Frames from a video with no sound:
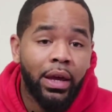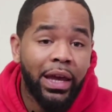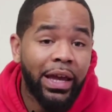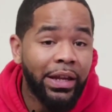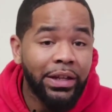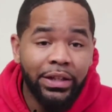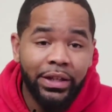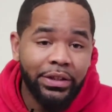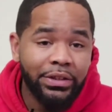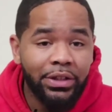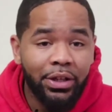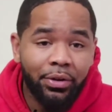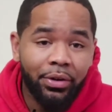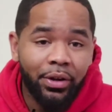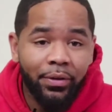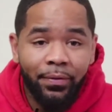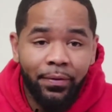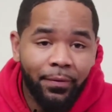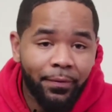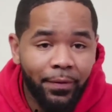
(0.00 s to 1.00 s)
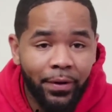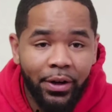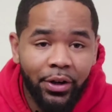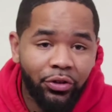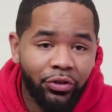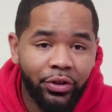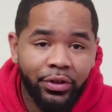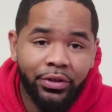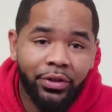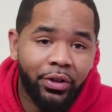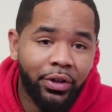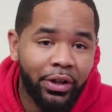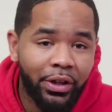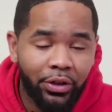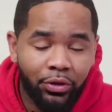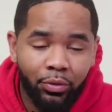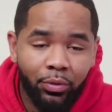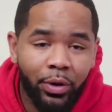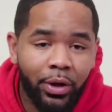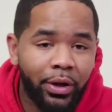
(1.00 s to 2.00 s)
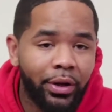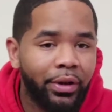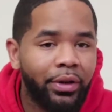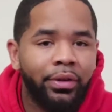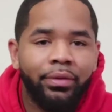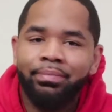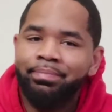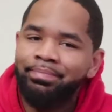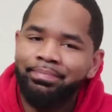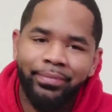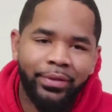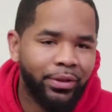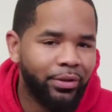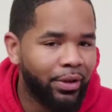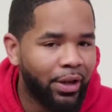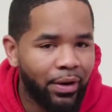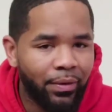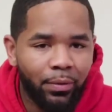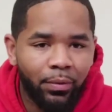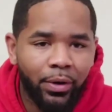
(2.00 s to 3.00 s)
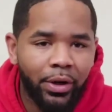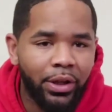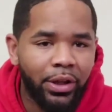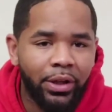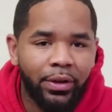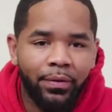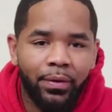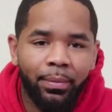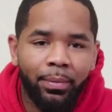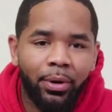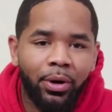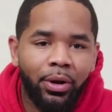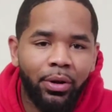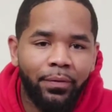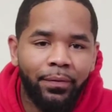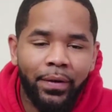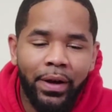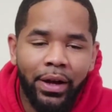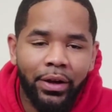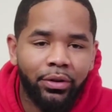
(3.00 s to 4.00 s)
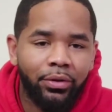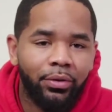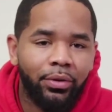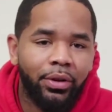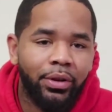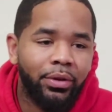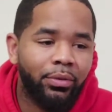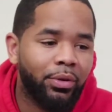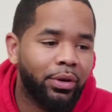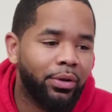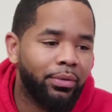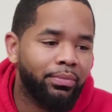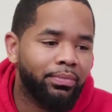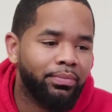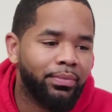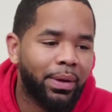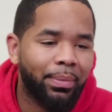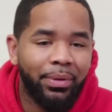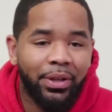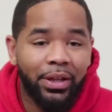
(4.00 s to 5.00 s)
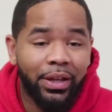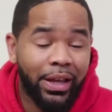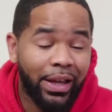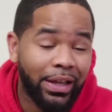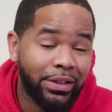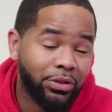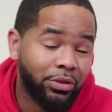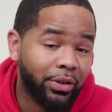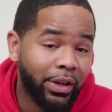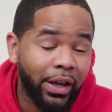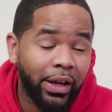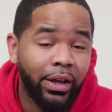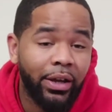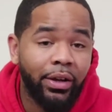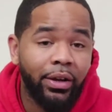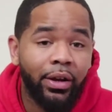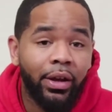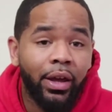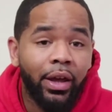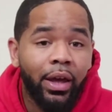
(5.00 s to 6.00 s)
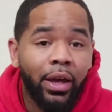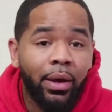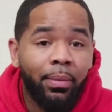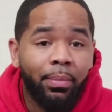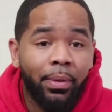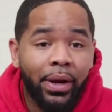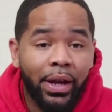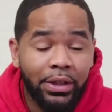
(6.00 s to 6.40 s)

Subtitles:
and test out different finishes on each one. You never want to leave your ball factory. Well, I mean, I guess you can, but